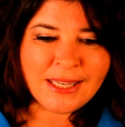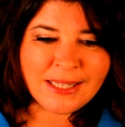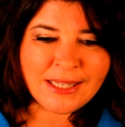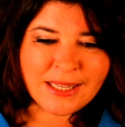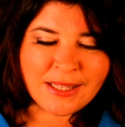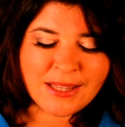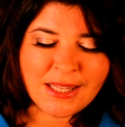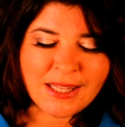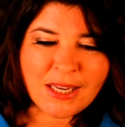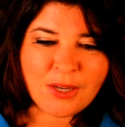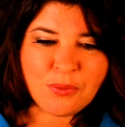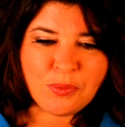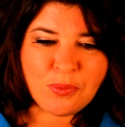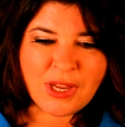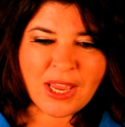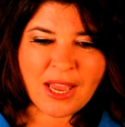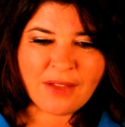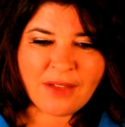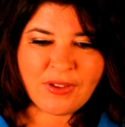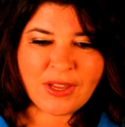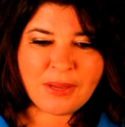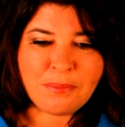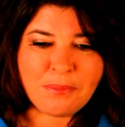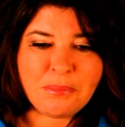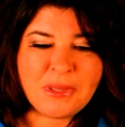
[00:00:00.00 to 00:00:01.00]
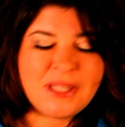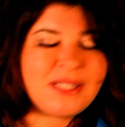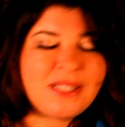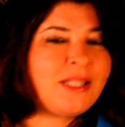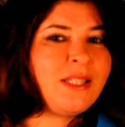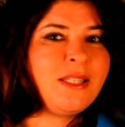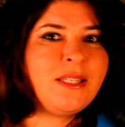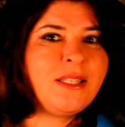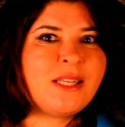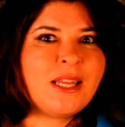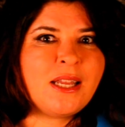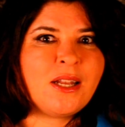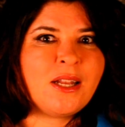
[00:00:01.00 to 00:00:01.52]
Now then we have a
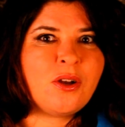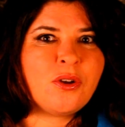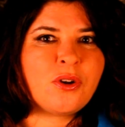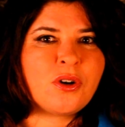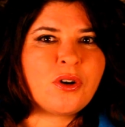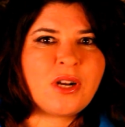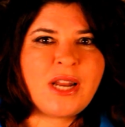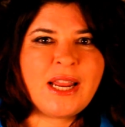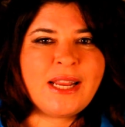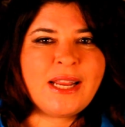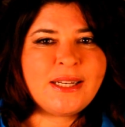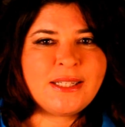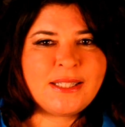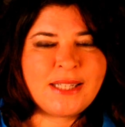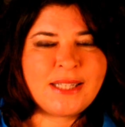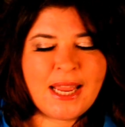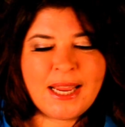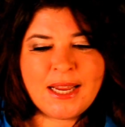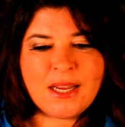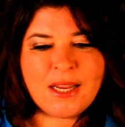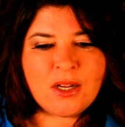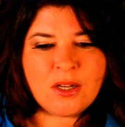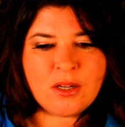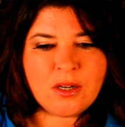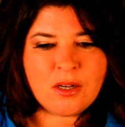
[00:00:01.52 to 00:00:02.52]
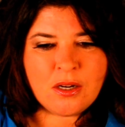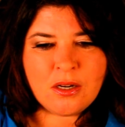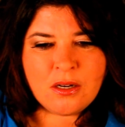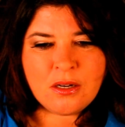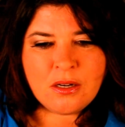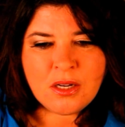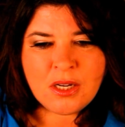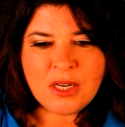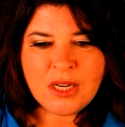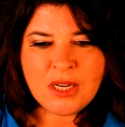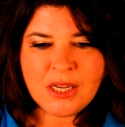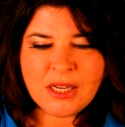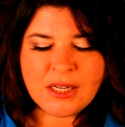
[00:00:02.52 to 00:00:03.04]
mystic rectangle